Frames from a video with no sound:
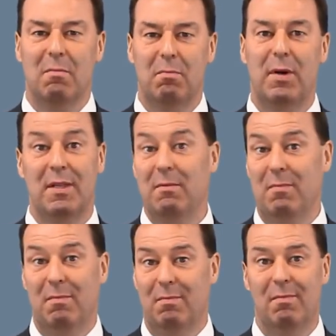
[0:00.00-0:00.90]
but
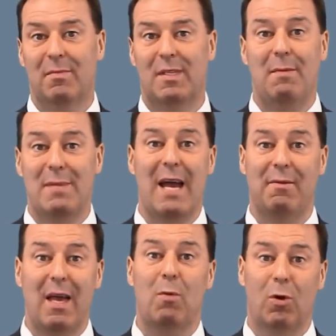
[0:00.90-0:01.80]
deep
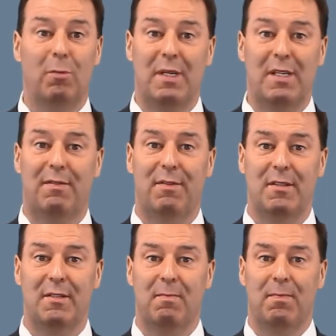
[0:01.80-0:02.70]
down they will be
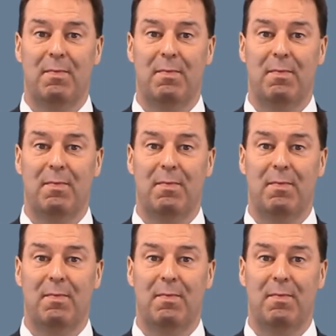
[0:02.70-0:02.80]
different.